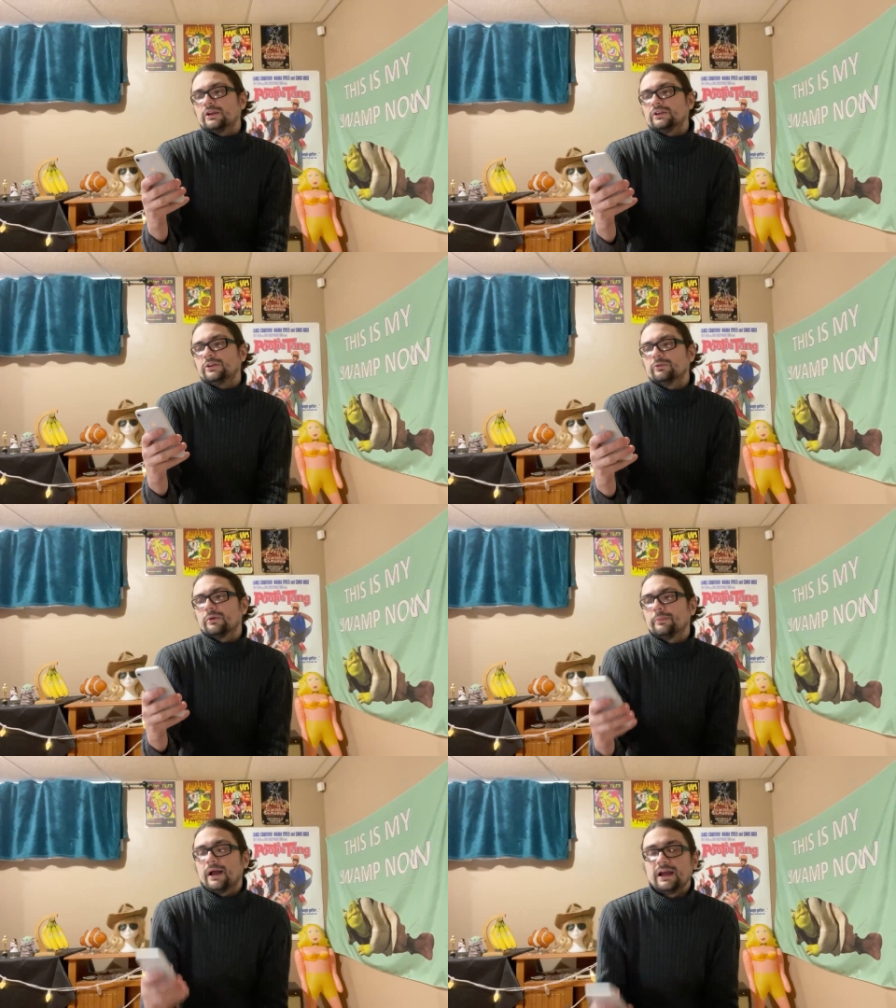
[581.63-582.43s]
You
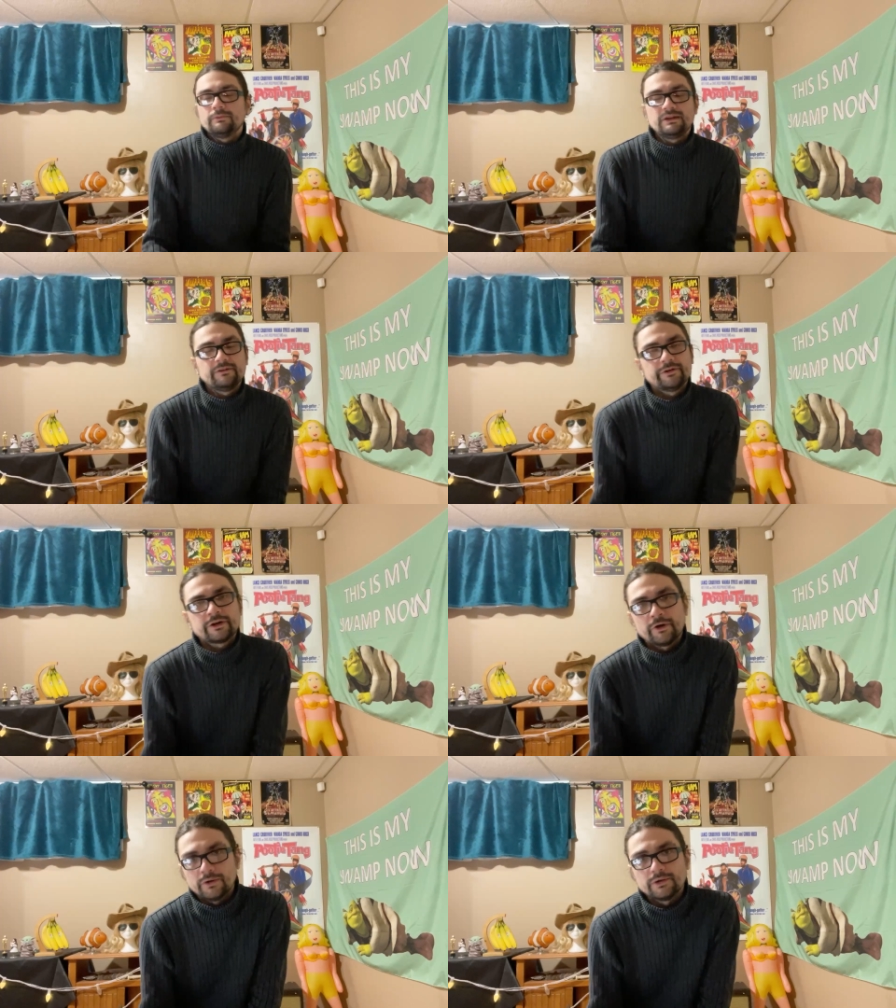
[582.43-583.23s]
remind me of a
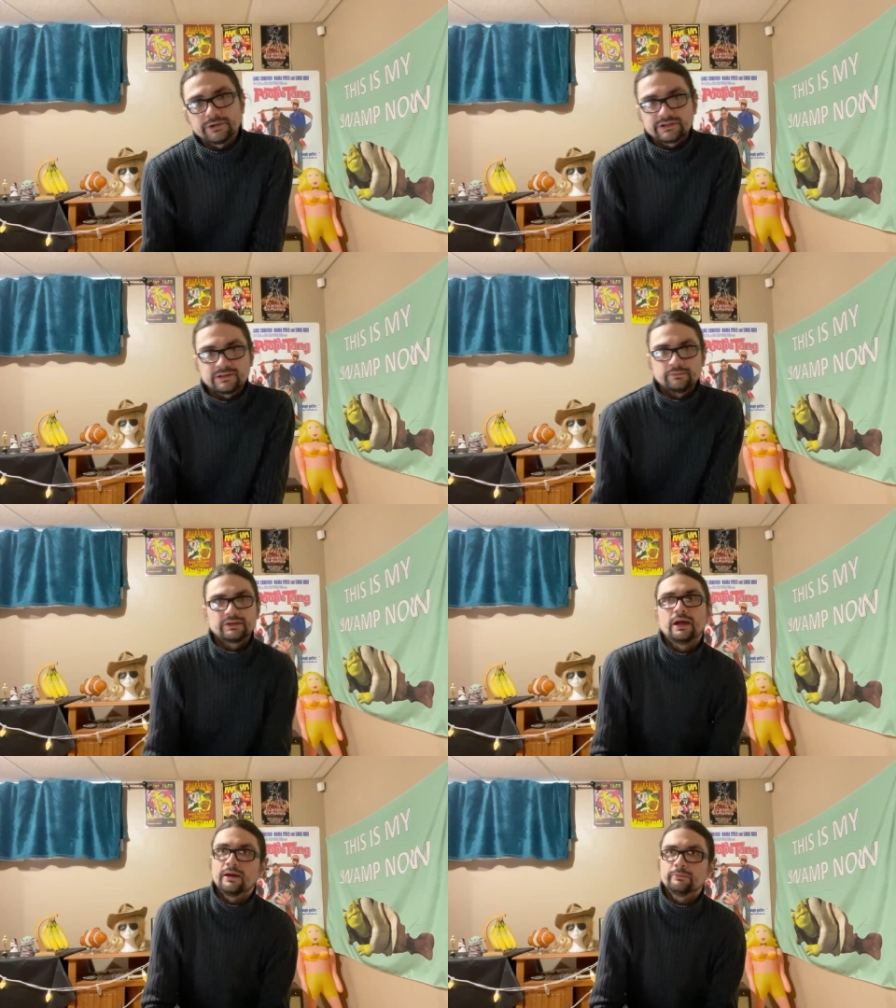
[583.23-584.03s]
cult
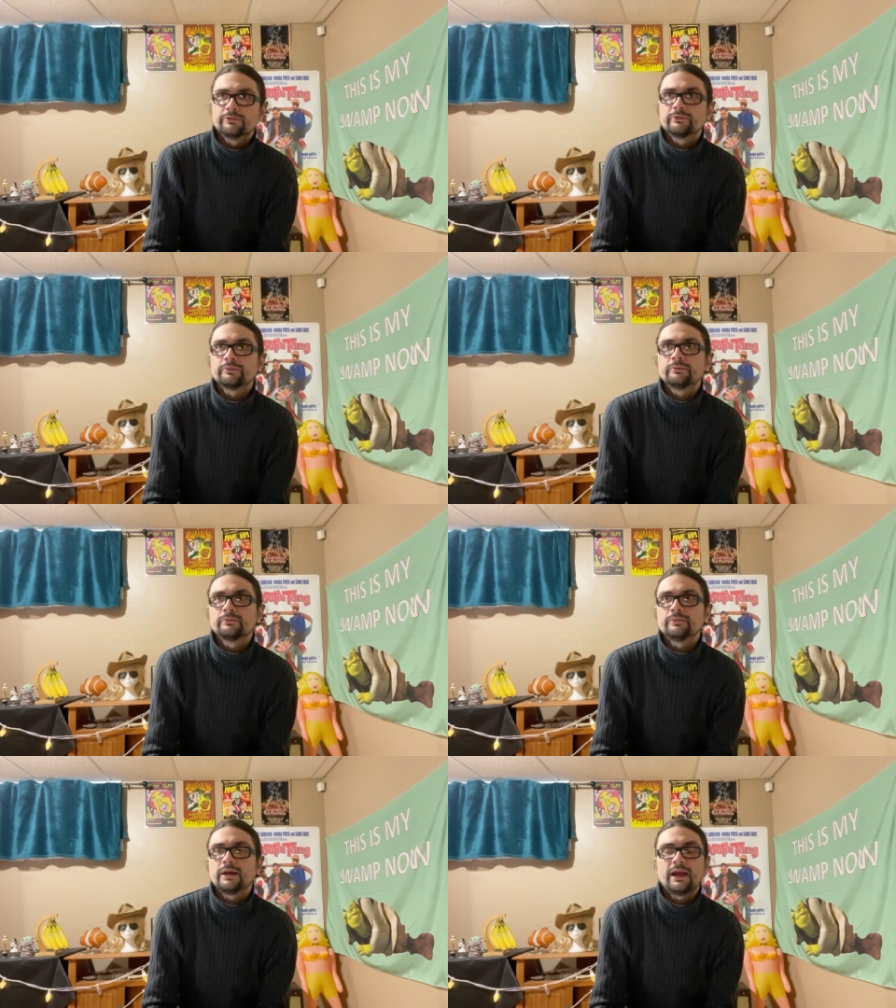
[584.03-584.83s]
sometimes.
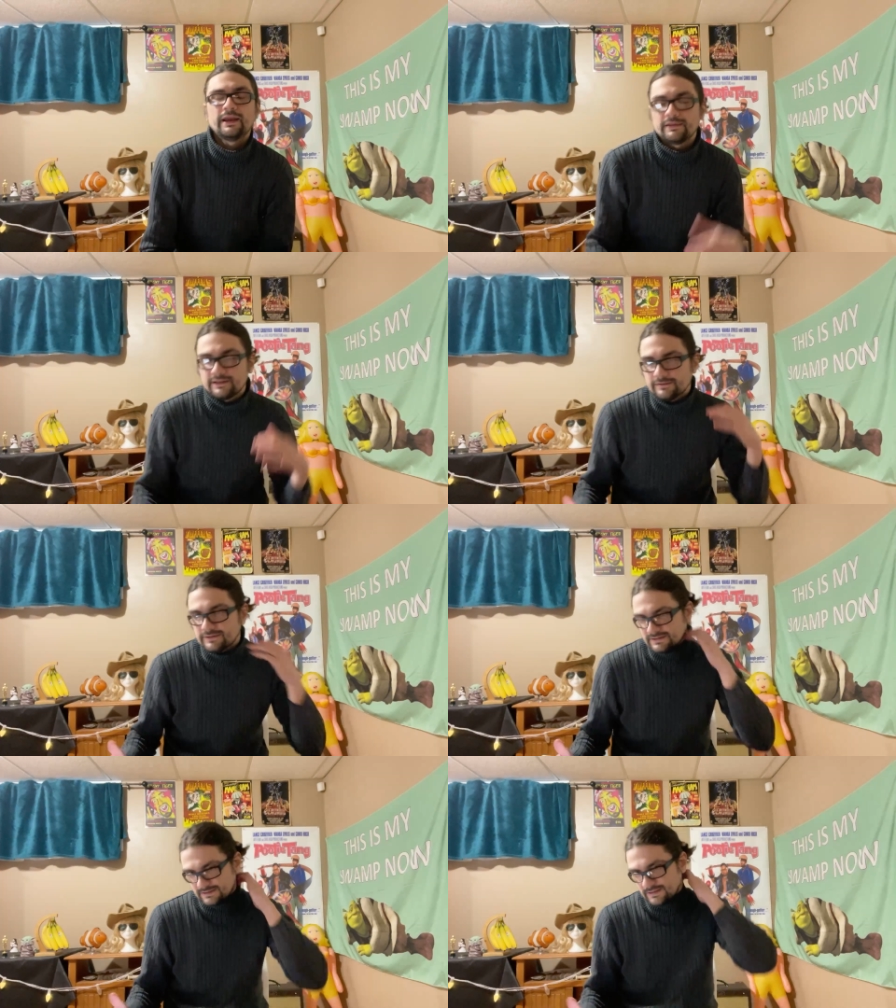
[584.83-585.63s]
And
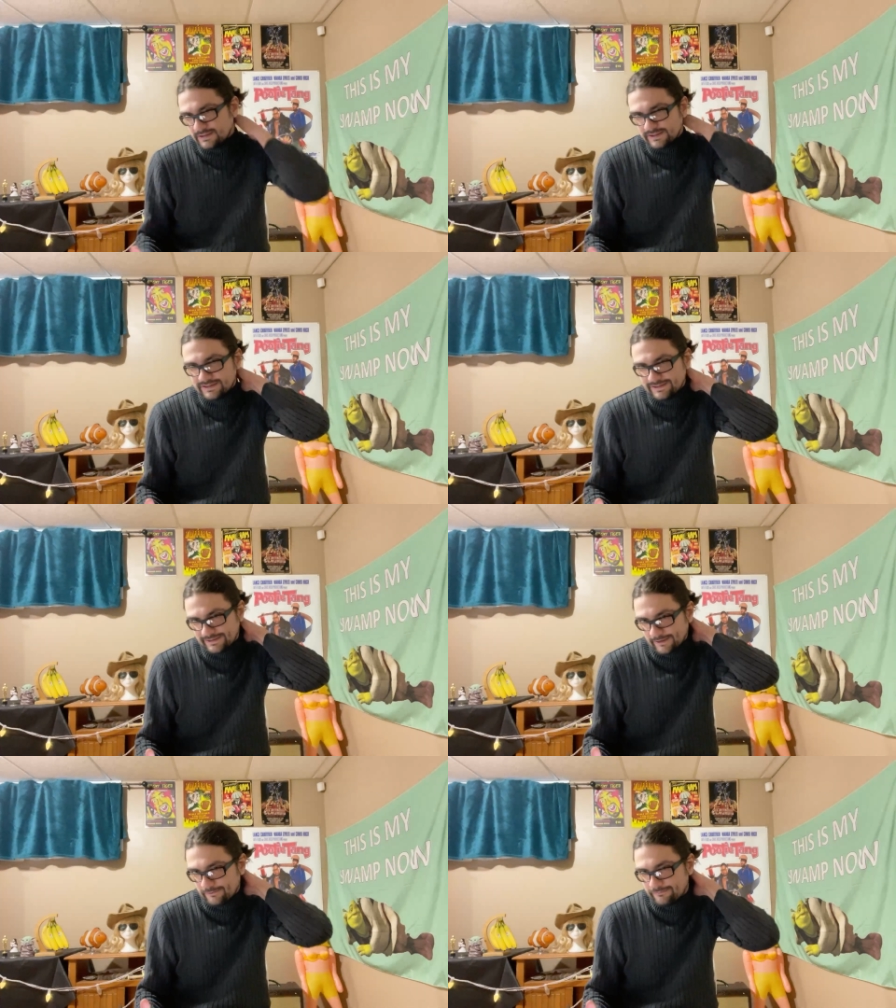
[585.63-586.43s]
there's
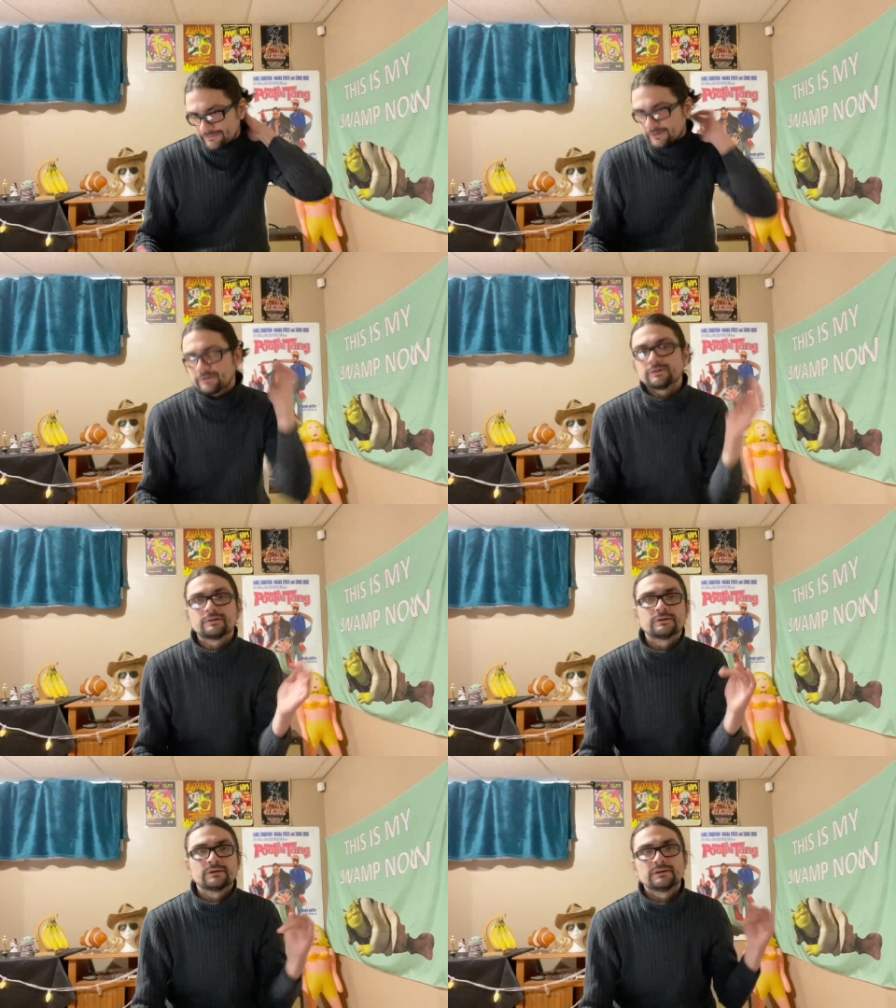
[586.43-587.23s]
no
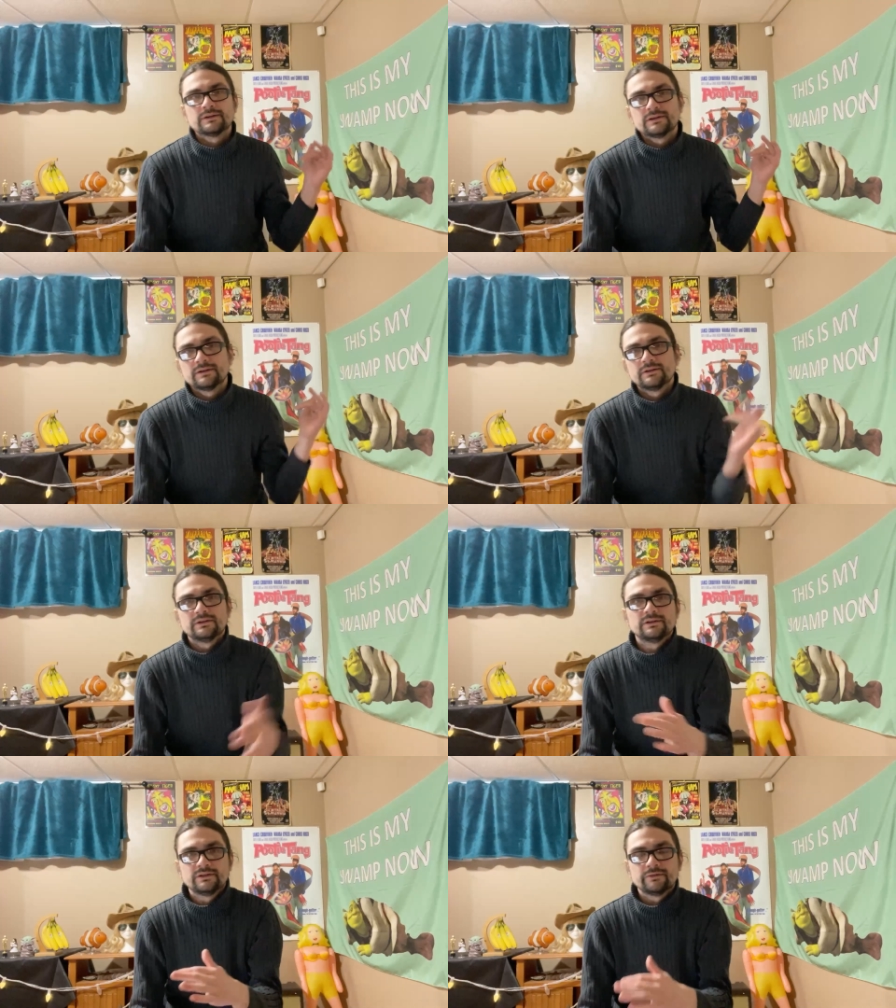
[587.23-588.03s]
further
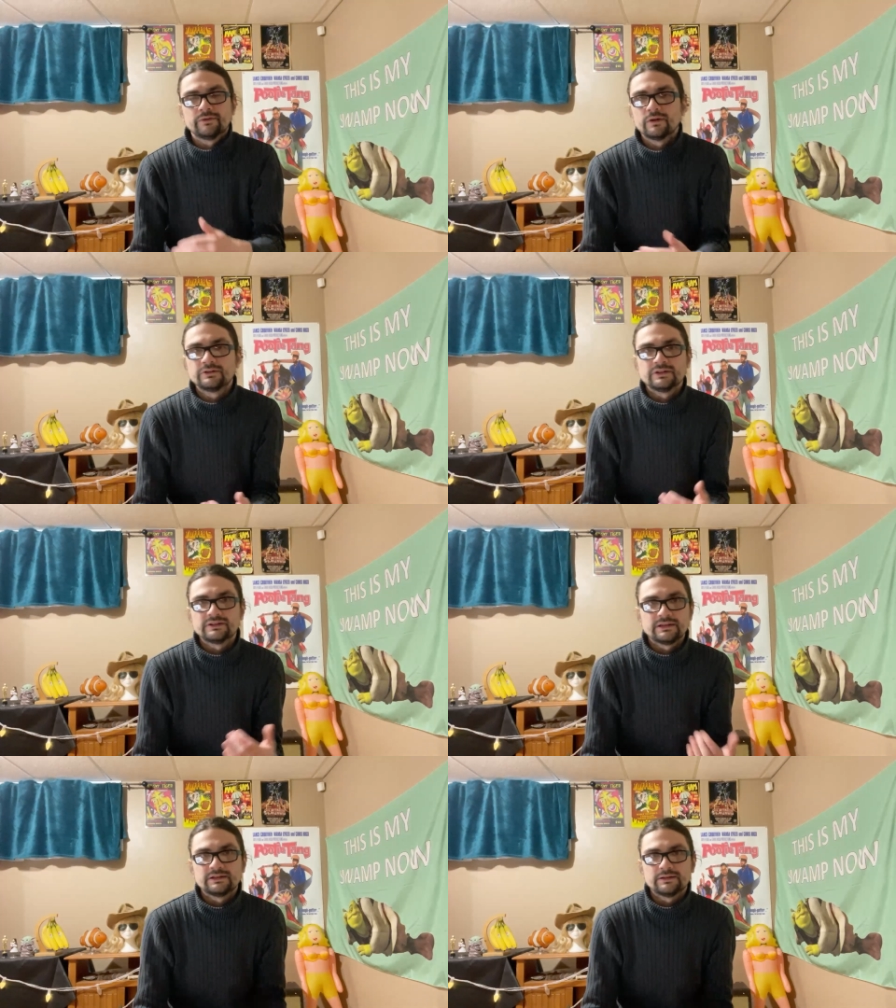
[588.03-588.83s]
divergence
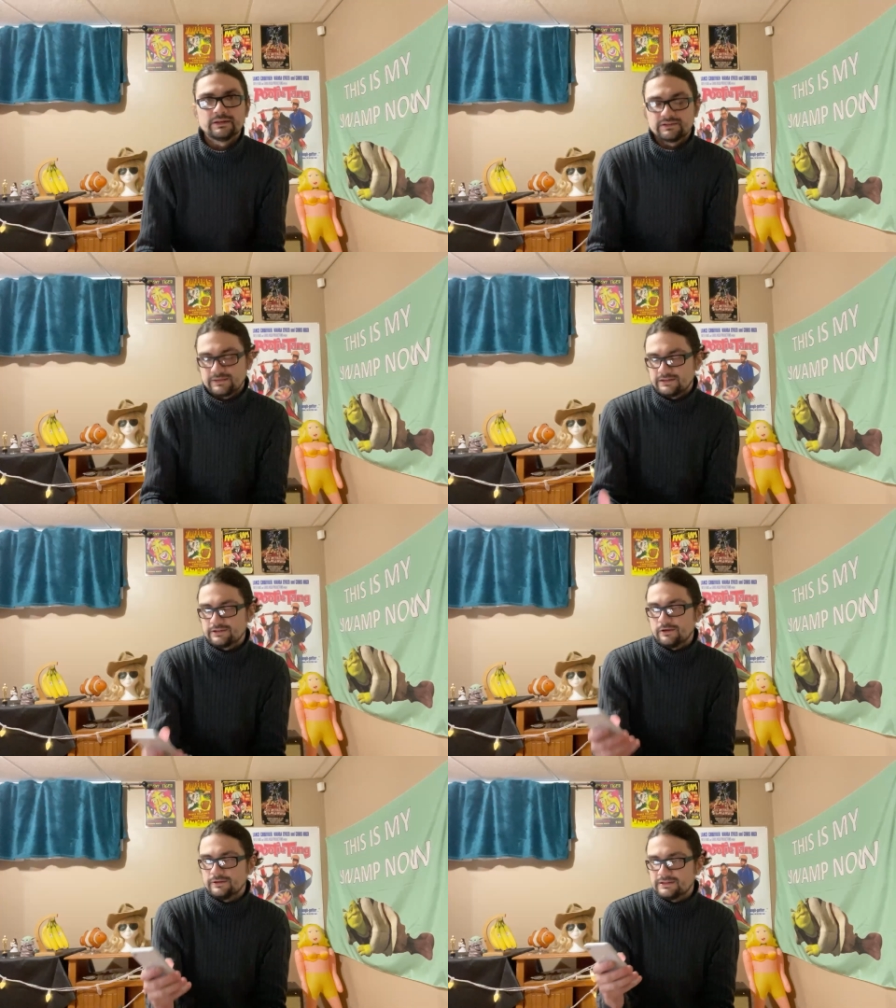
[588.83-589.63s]
into this. That's
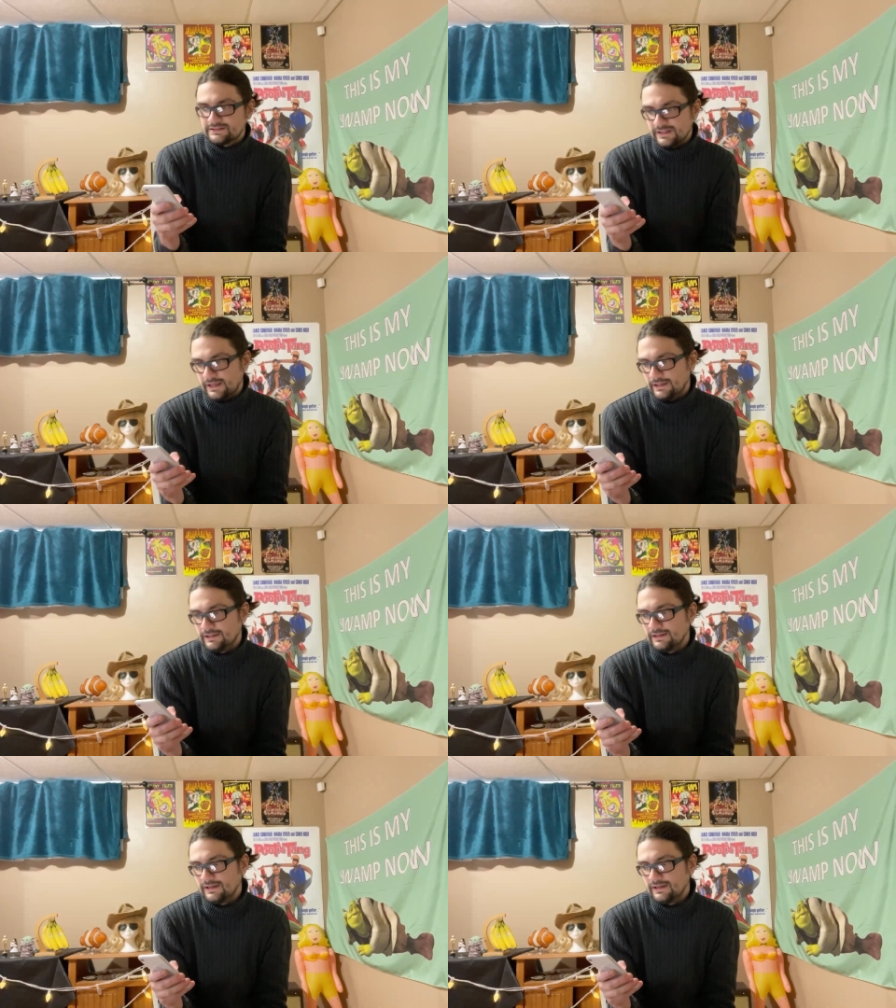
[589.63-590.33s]
all it's said.